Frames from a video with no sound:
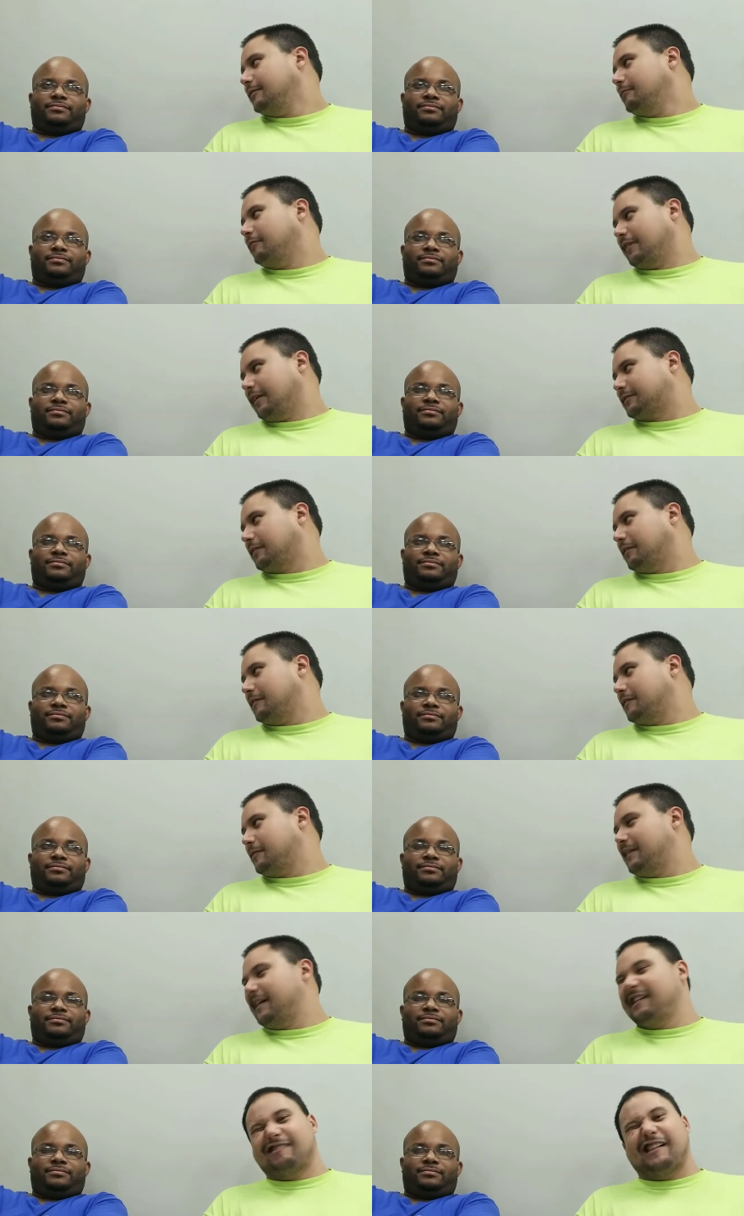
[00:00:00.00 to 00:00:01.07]
Speaker 1: When I told
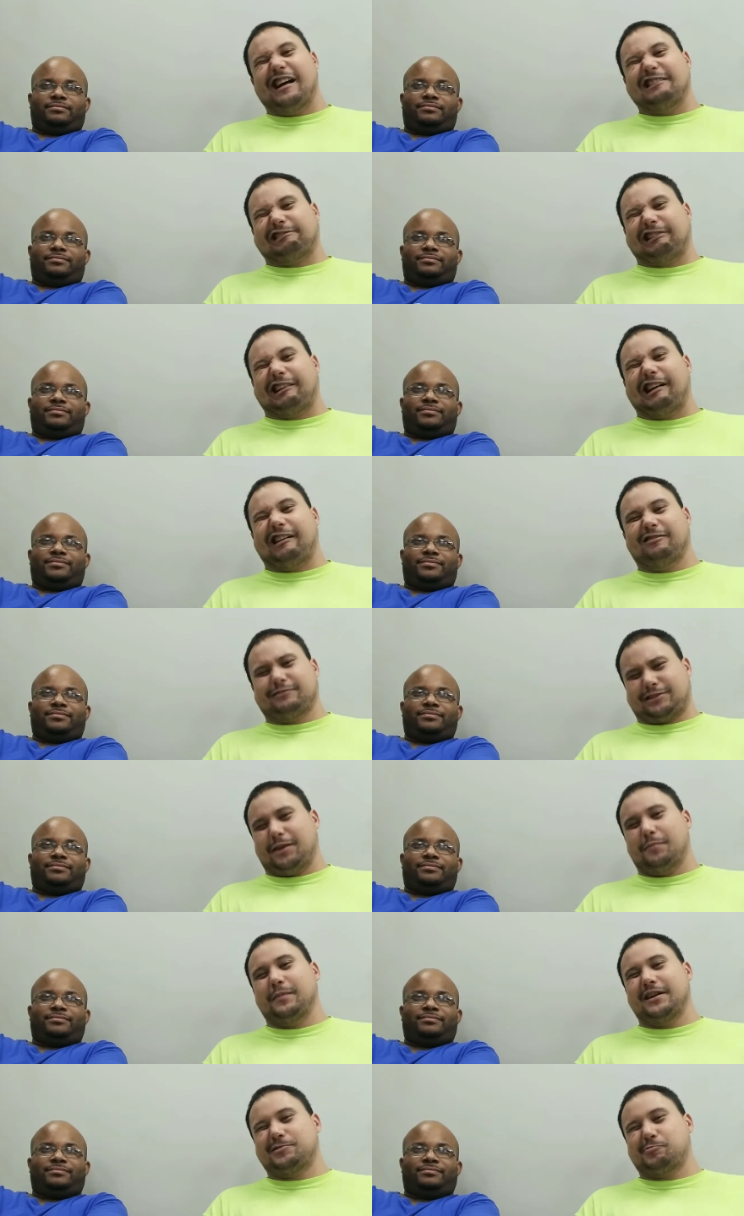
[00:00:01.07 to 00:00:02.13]
you about, watch out,
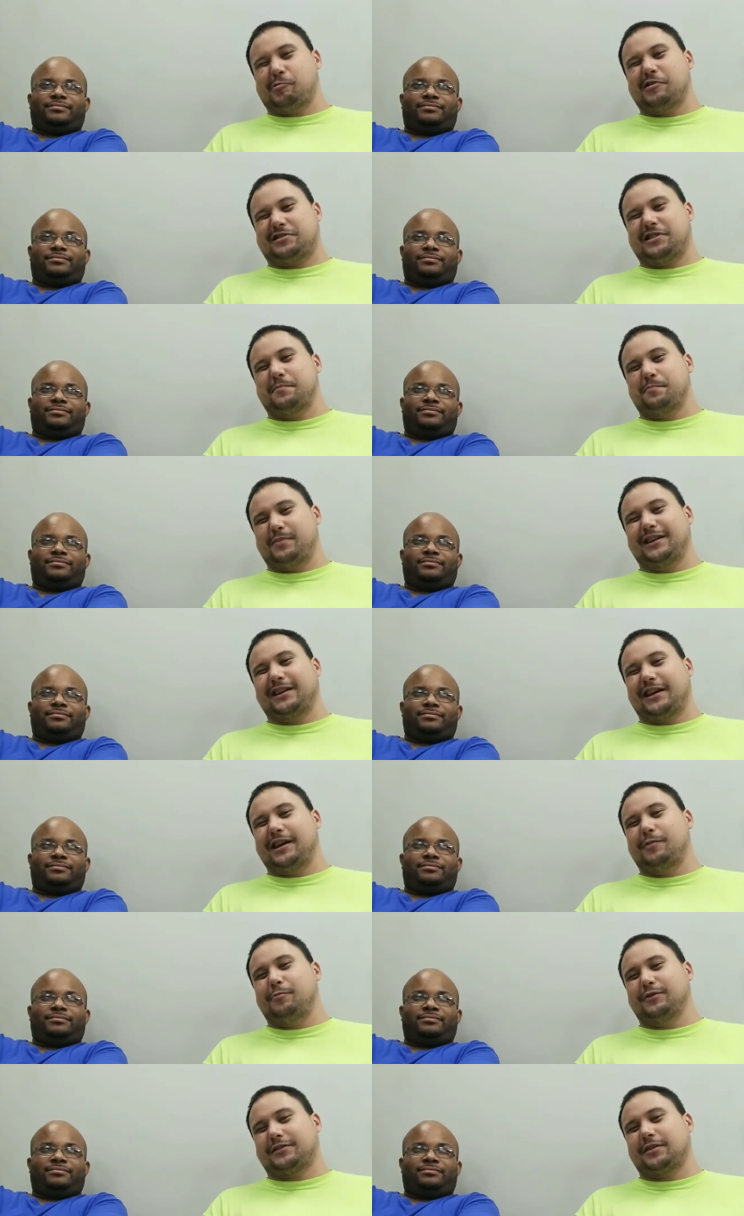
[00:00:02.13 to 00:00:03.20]
somebody's worse than Big
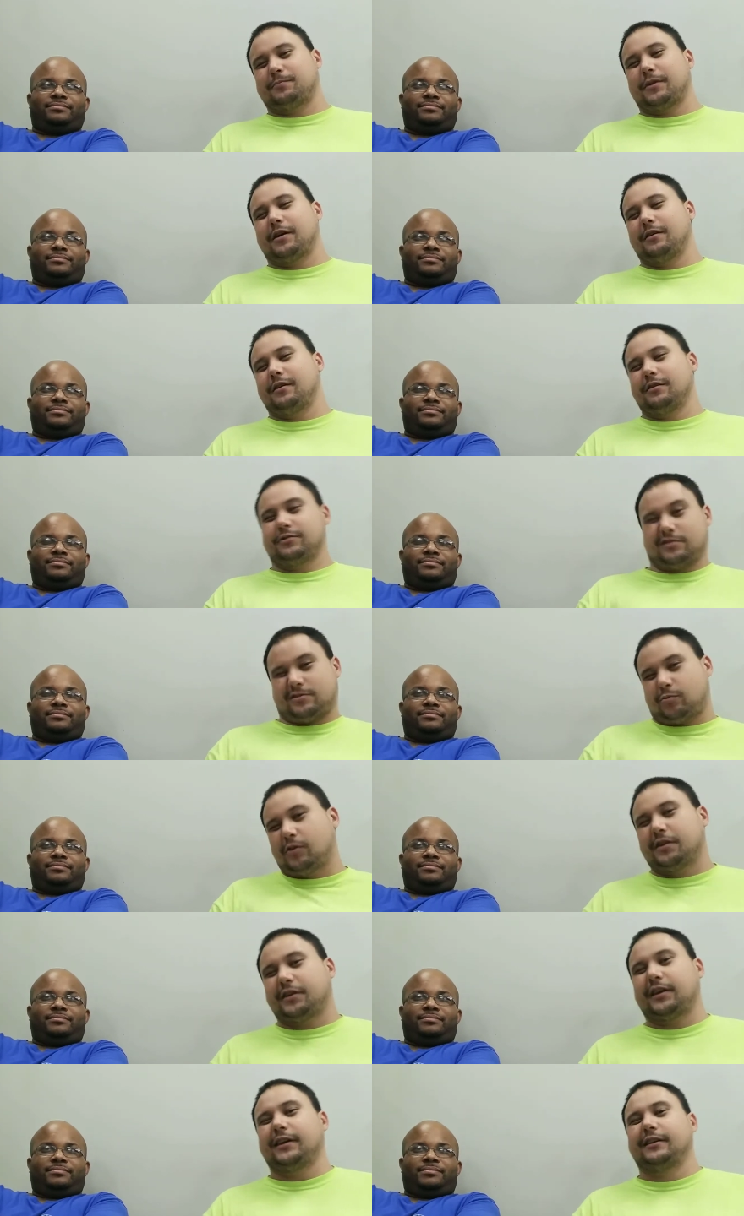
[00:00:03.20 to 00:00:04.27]
E with the, uh, the
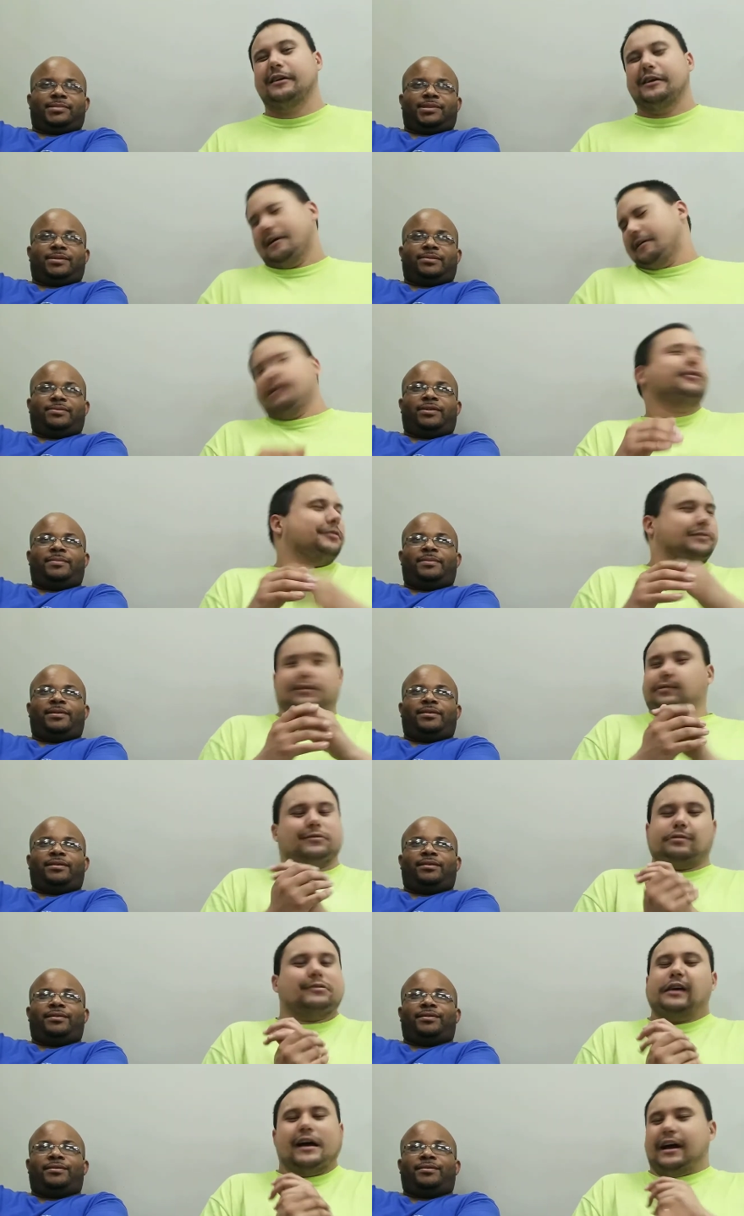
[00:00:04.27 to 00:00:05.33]
twerking. Oh, oh,
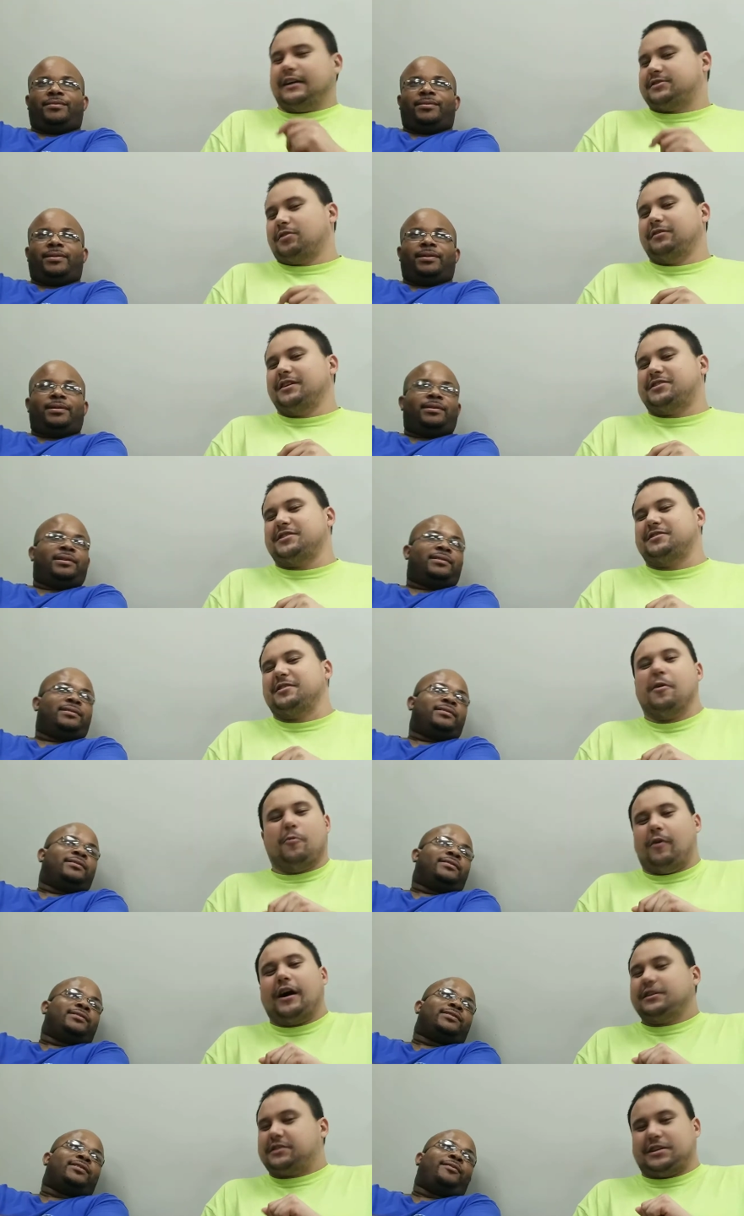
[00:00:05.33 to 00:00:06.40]
oh, oh. exolicious,
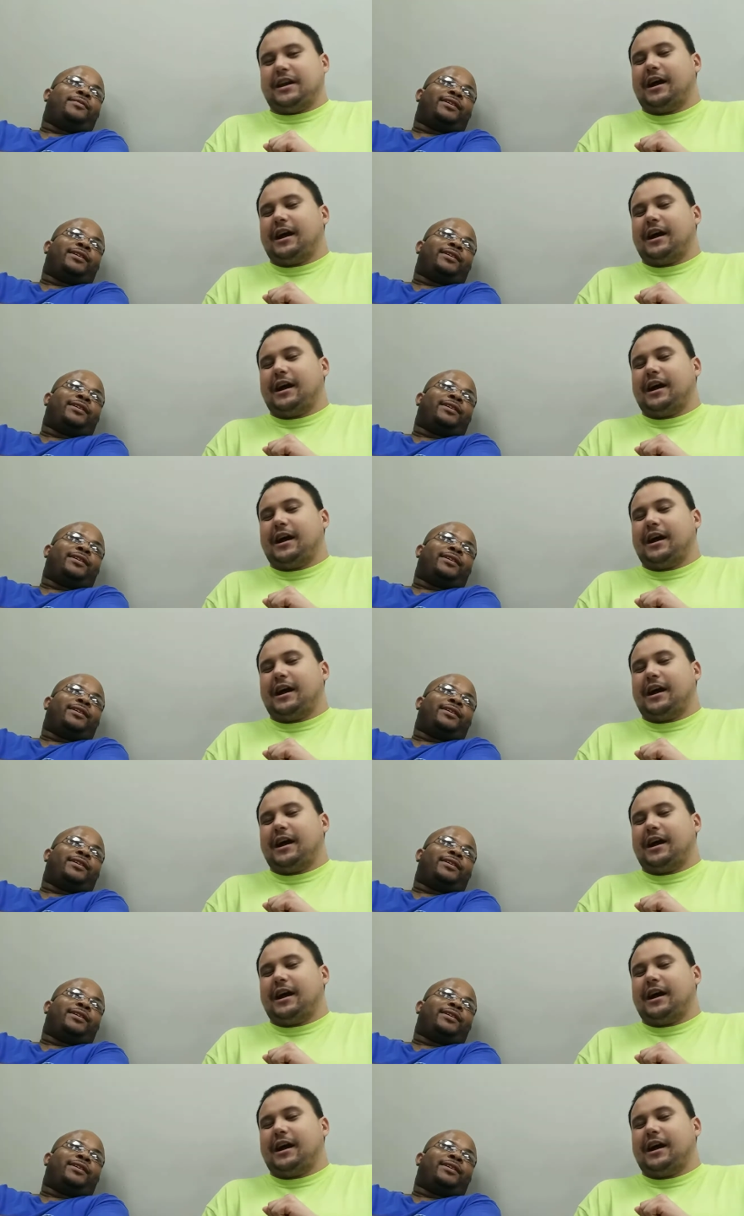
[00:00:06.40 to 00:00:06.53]
watch